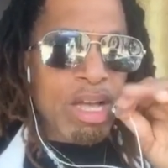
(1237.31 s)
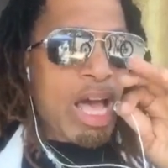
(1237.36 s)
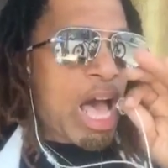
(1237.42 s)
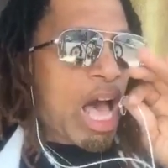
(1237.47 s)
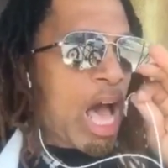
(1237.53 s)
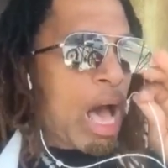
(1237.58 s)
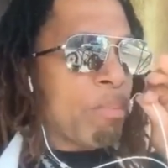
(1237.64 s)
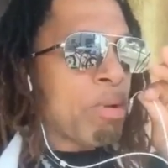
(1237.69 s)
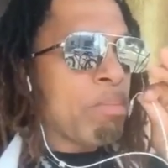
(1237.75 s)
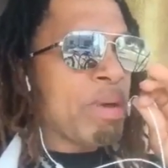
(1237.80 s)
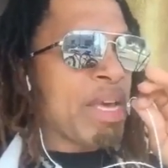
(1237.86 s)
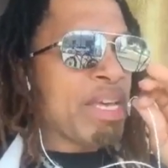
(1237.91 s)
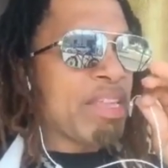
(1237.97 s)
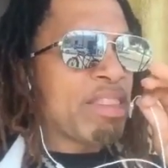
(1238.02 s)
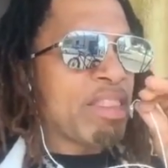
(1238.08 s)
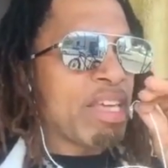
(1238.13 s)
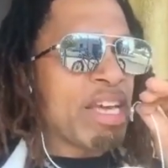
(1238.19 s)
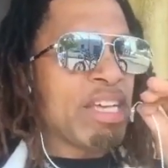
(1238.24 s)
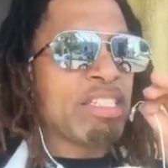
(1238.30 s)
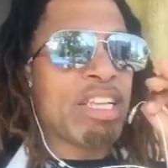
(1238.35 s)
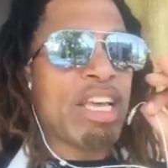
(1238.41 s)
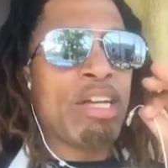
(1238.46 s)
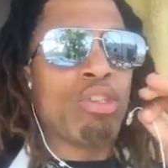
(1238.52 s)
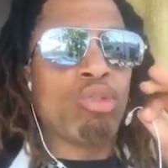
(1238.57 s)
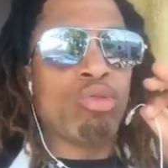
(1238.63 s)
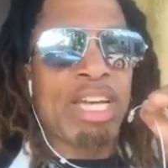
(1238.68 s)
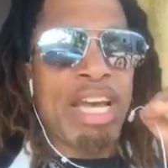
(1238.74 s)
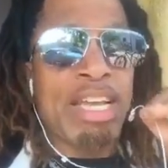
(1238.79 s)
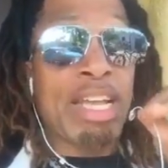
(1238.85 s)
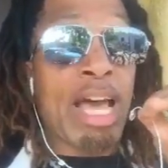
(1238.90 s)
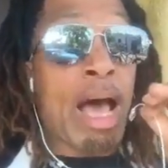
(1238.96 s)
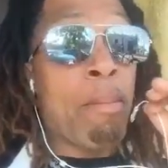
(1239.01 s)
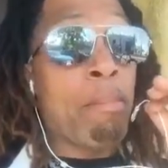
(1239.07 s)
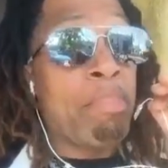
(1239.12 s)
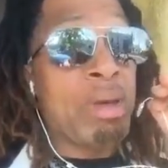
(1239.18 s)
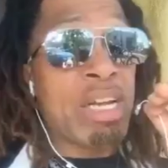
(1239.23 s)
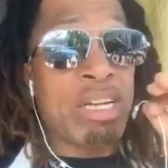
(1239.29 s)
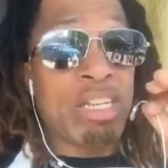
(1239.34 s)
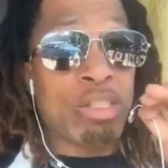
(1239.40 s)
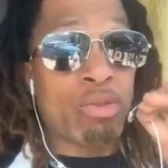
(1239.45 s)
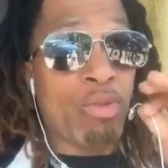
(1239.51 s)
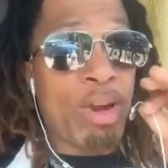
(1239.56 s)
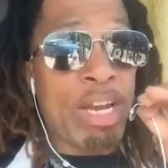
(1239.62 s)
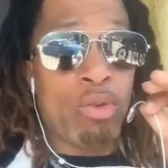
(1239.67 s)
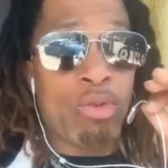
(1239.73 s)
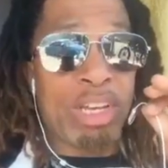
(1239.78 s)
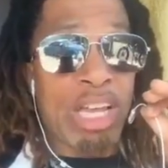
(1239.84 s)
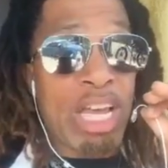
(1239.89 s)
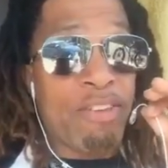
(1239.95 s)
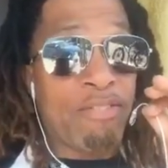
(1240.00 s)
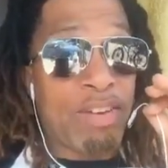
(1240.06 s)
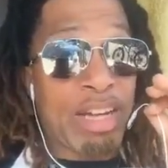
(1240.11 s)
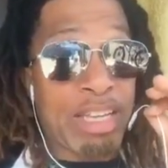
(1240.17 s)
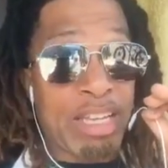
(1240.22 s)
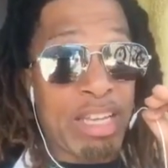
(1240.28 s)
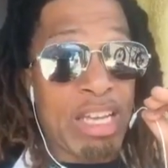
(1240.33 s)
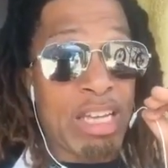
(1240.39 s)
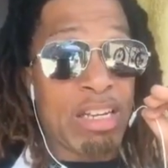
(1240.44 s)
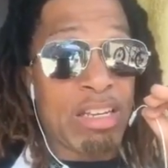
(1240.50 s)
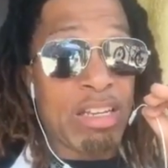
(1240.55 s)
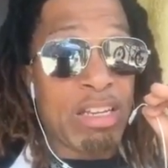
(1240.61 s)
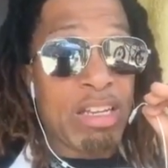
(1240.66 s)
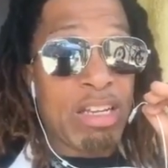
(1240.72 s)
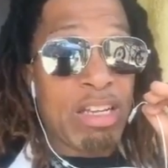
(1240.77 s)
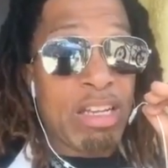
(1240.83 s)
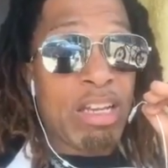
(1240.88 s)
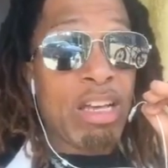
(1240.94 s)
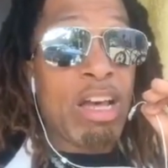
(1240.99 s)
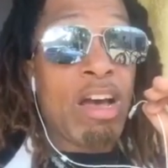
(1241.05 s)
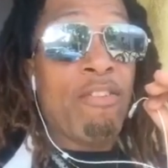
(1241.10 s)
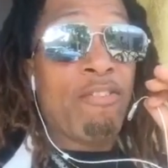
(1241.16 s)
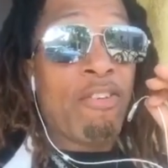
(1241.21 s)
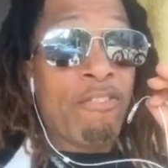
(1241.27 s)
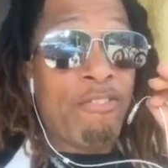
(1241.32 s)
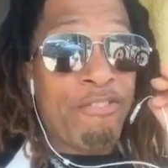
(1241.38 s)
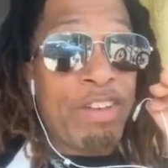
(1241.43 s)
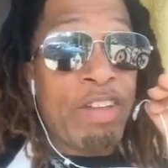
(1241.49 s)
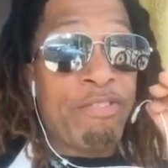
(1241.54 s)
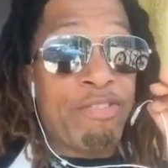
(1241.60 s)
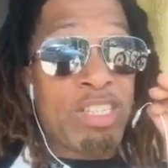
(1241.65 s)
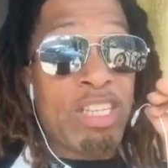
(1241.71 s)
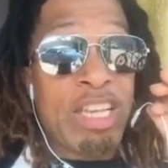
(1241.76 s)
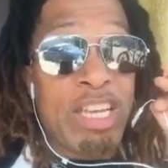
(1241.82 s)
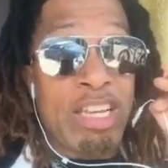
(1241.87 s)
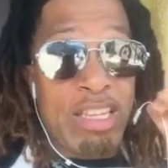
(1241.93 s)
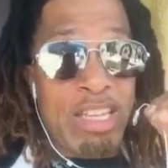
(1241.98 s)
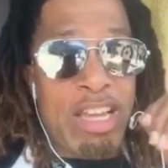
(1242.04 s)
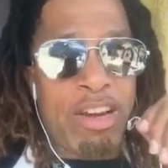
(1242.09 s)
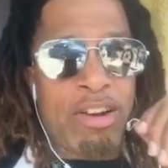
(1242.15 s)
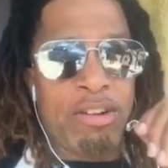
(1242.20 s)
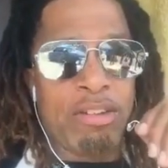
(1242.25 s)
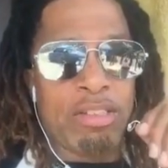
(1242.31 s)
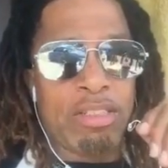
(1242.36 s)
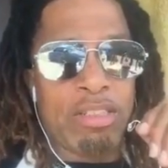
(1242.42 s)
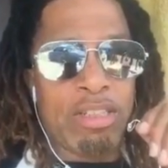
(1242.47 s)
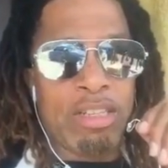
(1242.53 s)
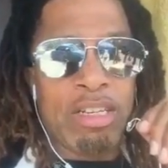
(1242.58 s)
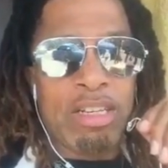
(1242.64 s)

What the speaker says: I'm going to make things edutaining. I've been in this radio game, again, for 15 years.